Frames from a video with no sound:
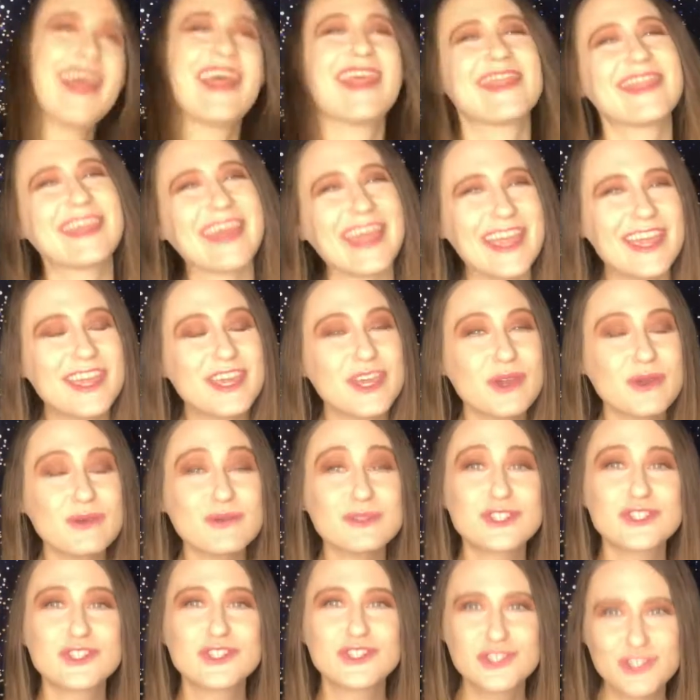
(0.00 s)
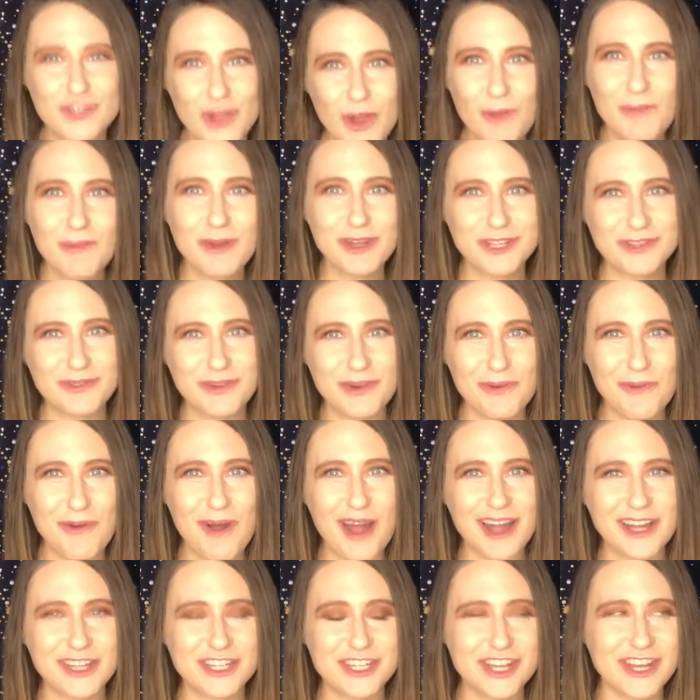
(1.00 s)
Thank you so much for
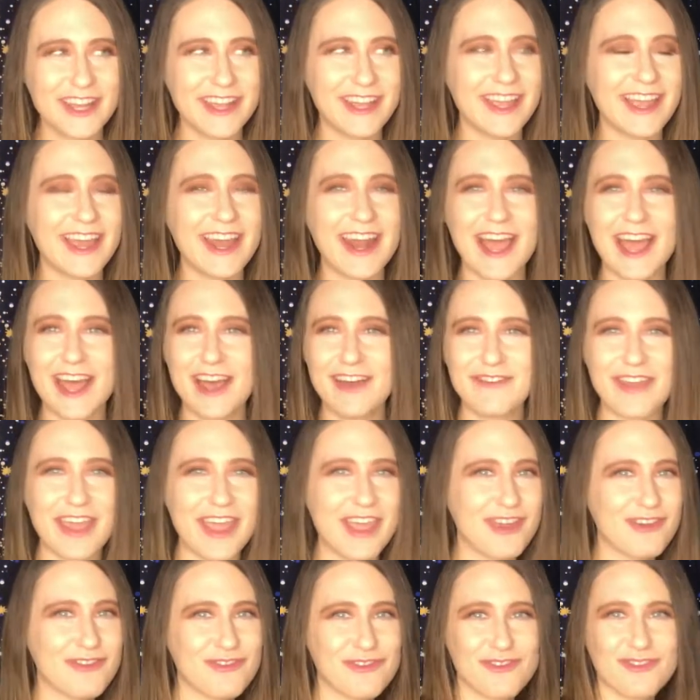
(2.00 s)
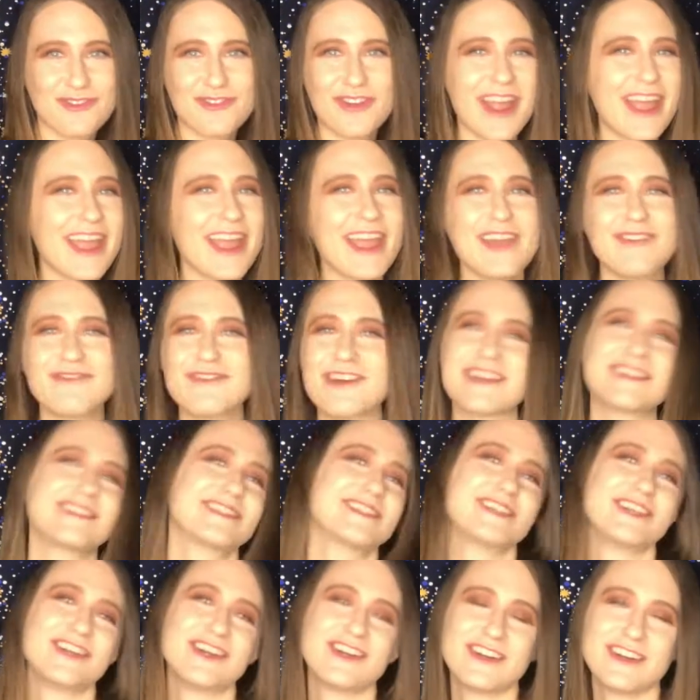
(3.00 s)
watching and have a great
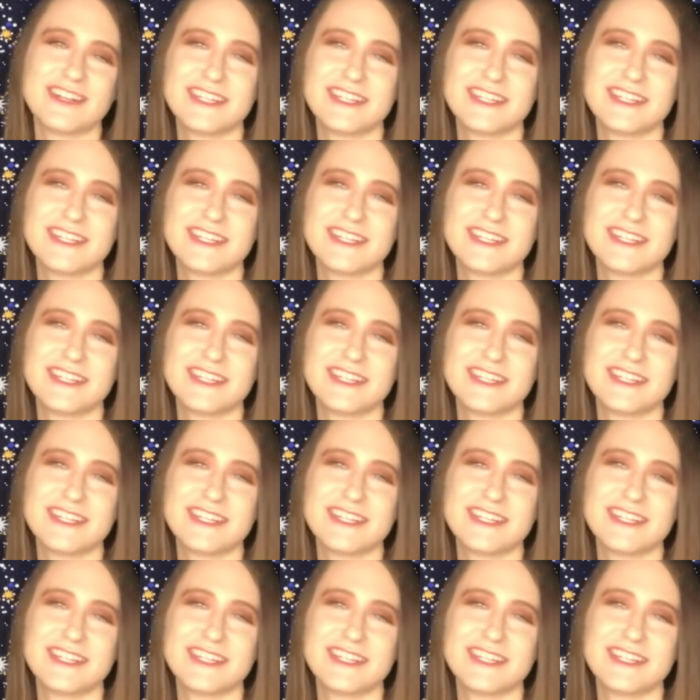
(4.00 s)
rest of your